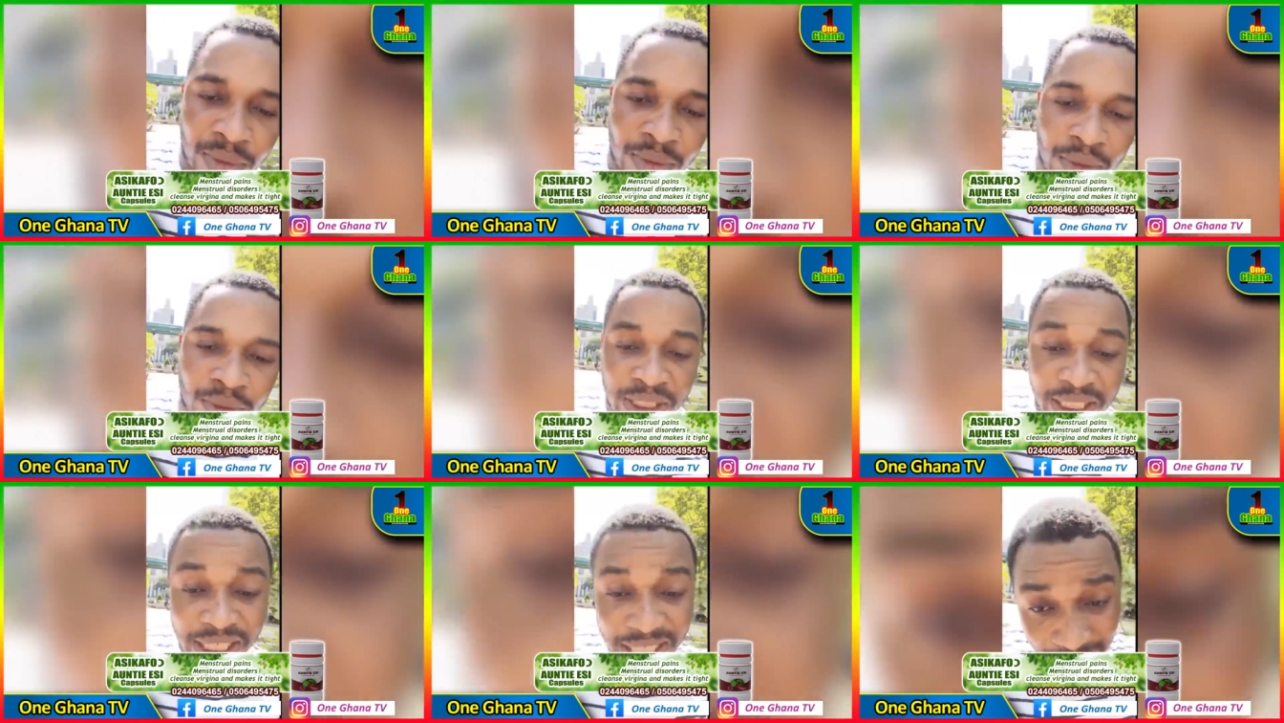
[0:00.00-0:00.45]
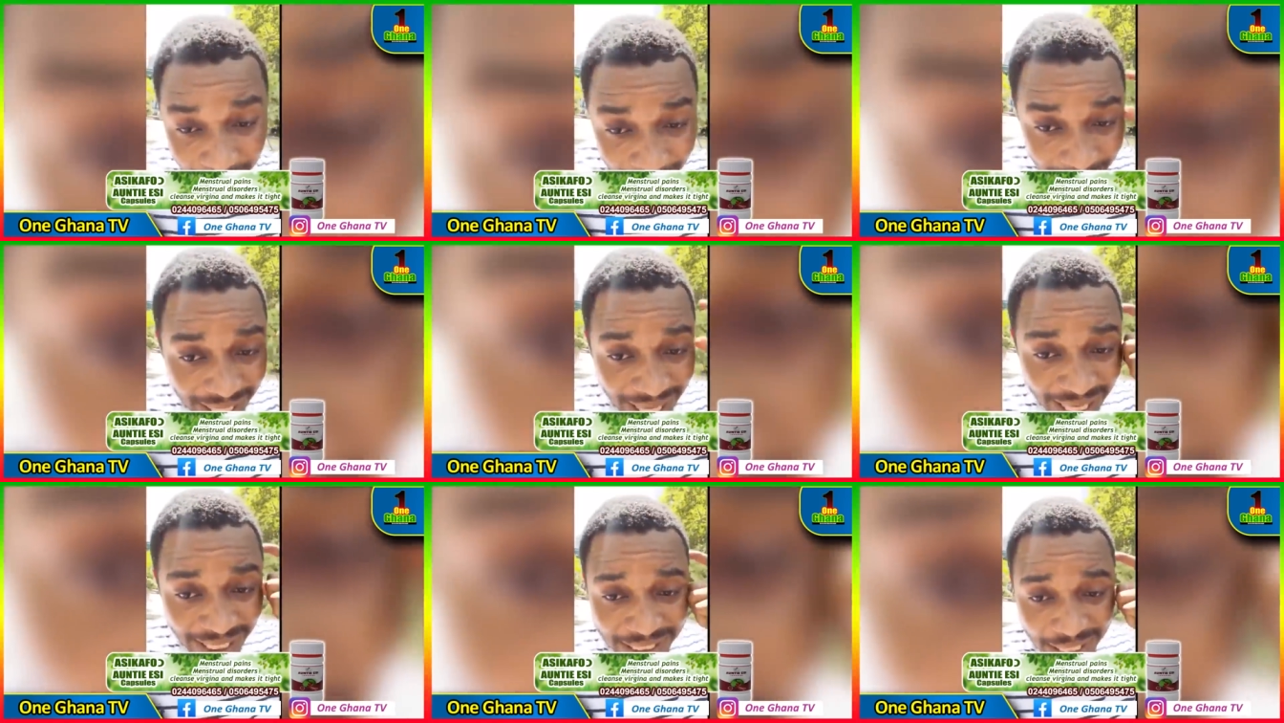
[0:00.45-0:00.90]
Tiria
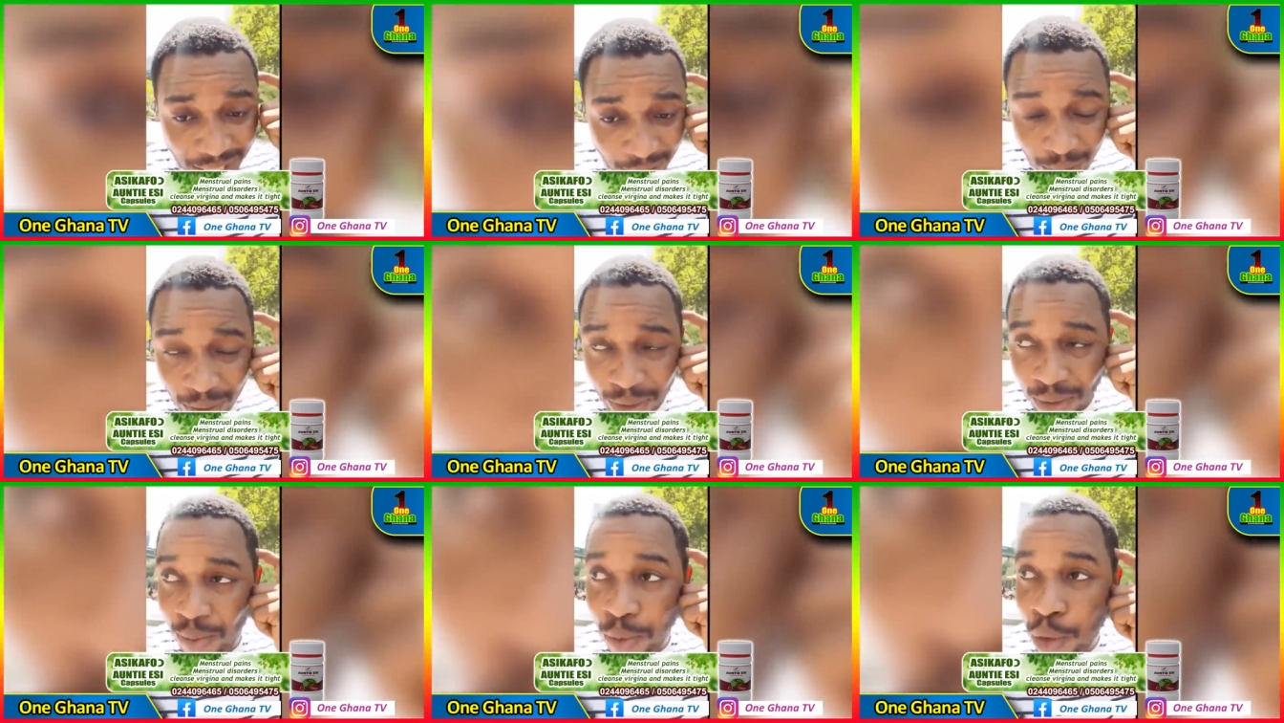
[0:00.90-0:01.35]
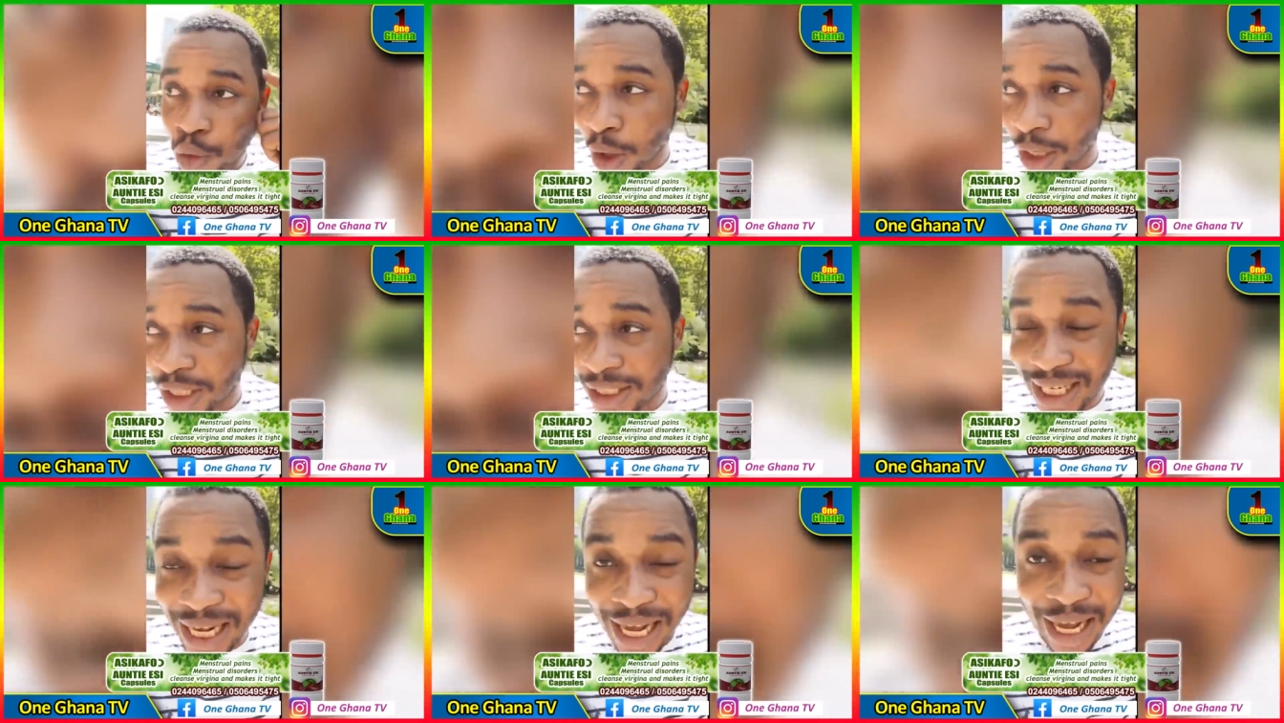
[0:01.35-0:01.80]
make a child,
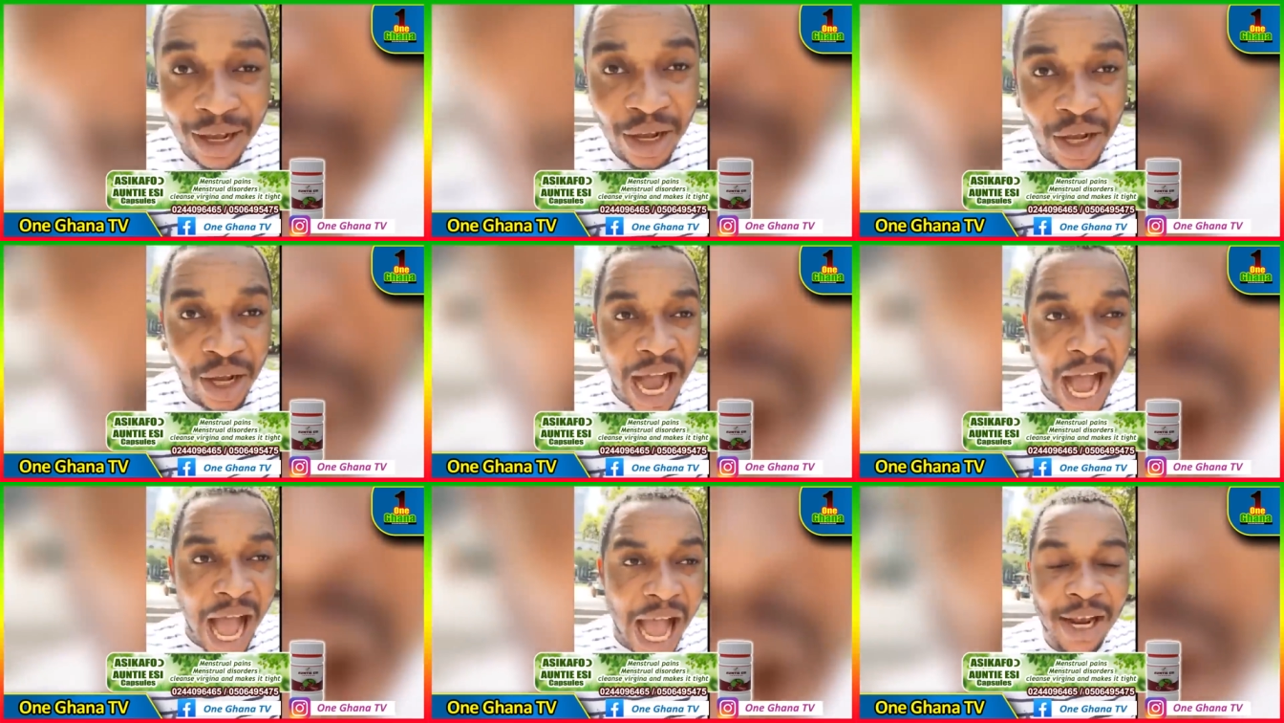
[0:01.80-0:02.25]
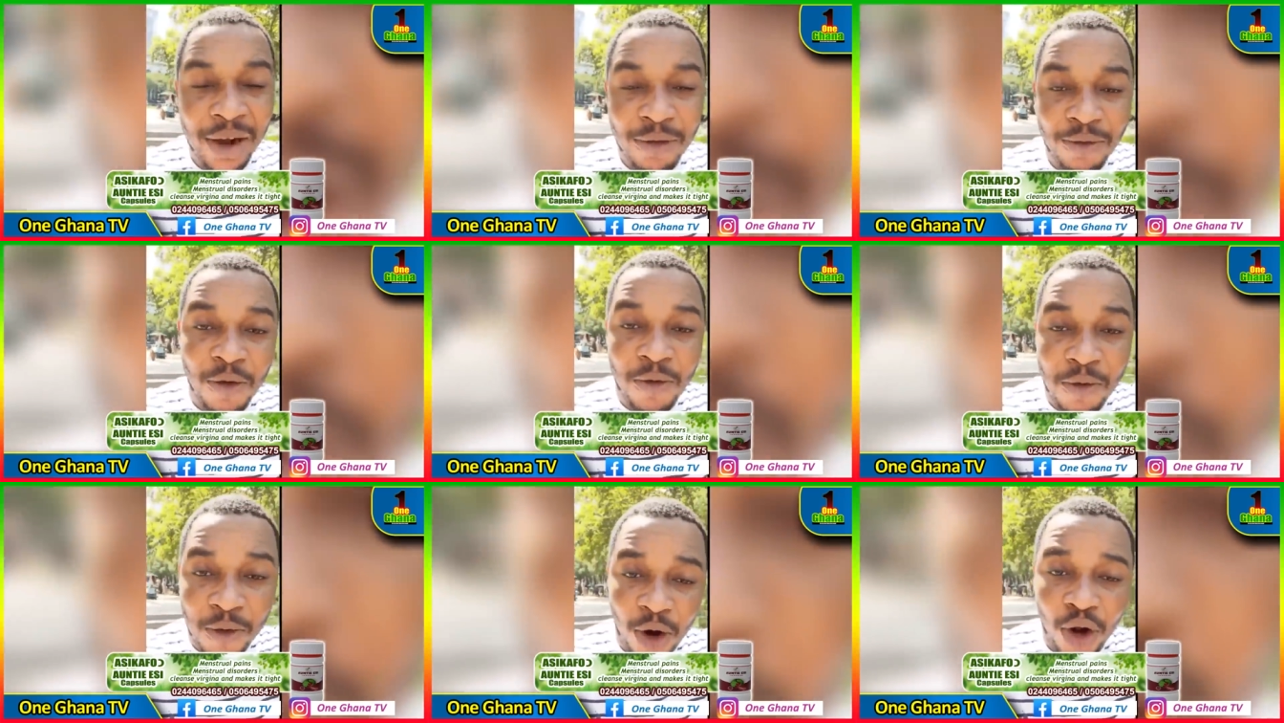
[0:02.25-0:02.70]
because I am
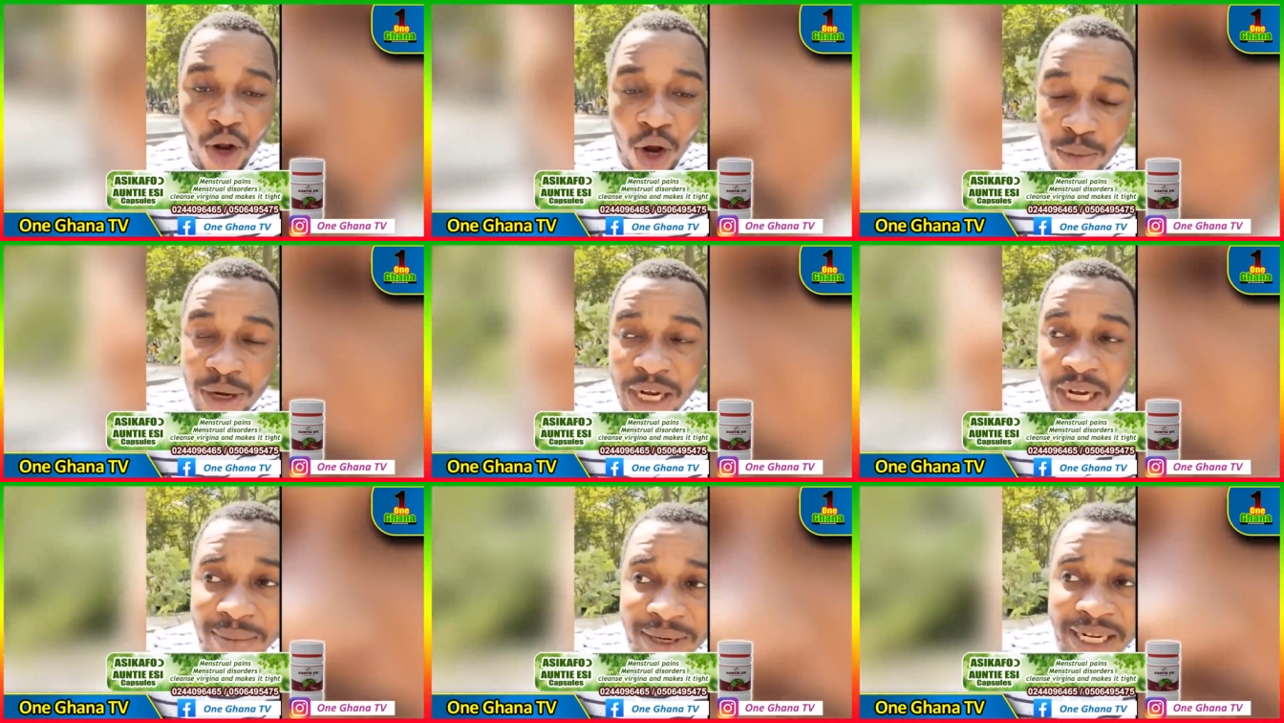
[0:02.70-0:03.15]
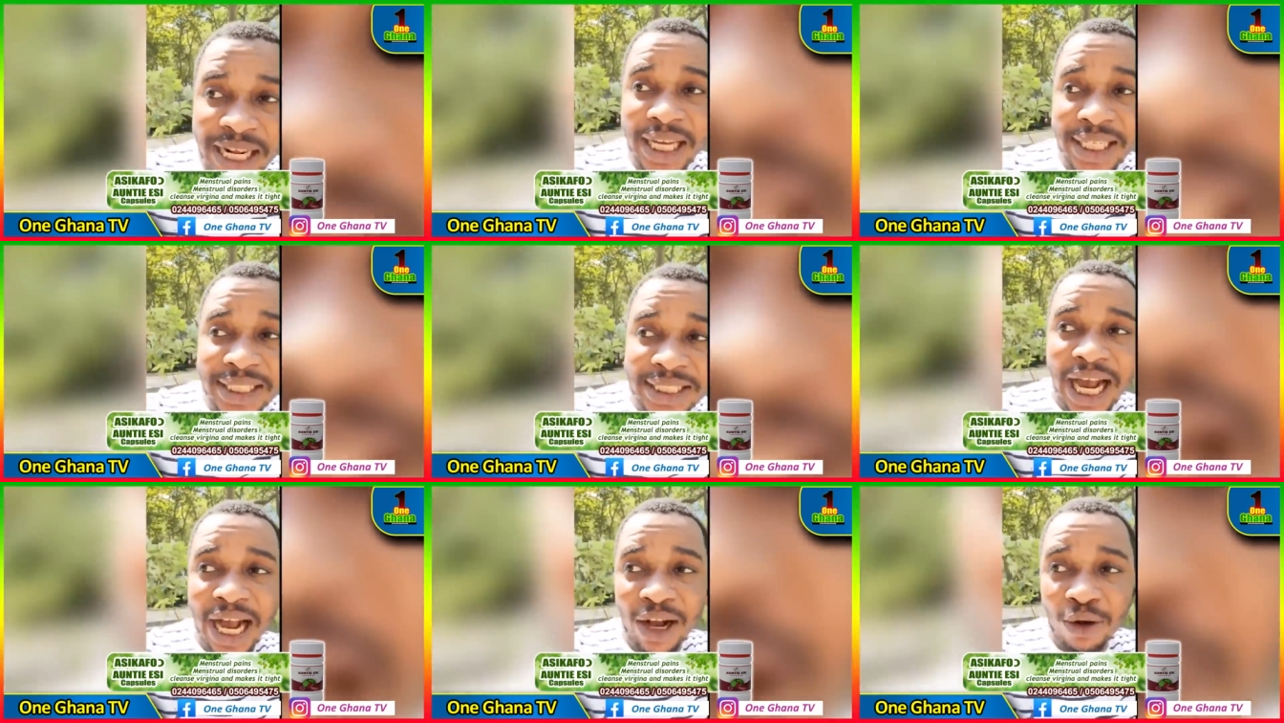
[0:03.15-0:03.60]
for four
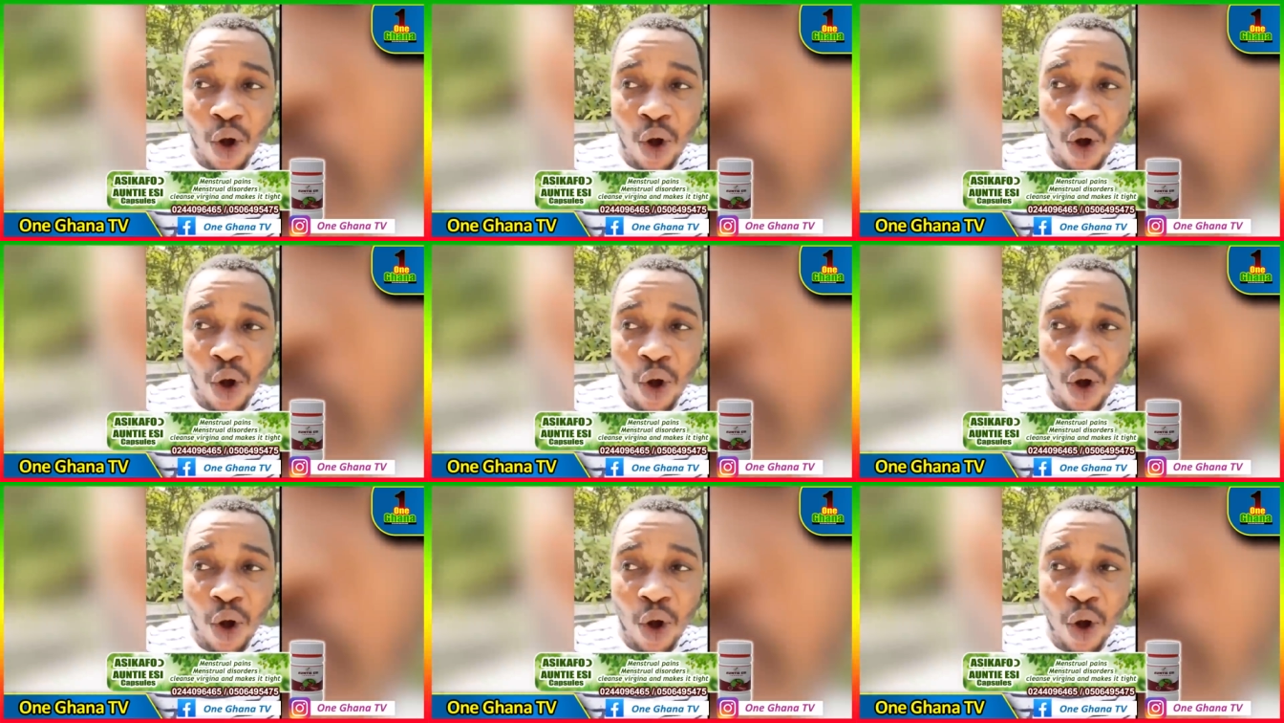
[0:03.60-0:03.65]
Nimiansa,